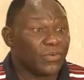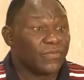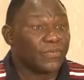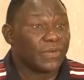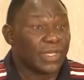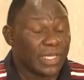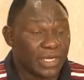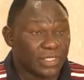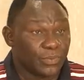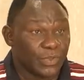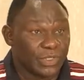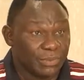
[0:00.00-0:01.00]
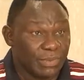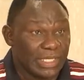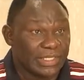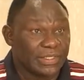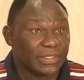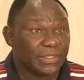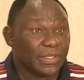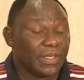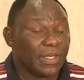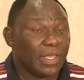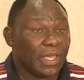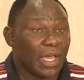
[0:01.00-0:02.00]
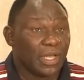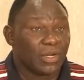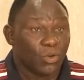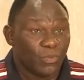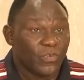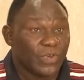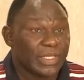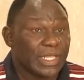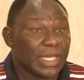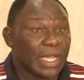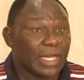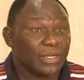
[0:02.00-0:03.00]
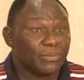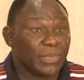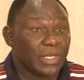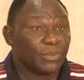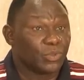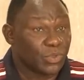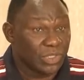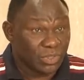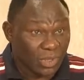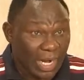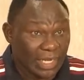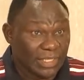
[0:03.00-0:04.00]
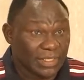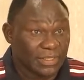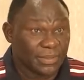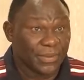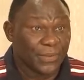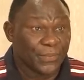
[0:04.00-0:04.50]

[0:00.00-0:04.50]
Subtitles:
of irresponsibility. And hopefully they can be able to retract,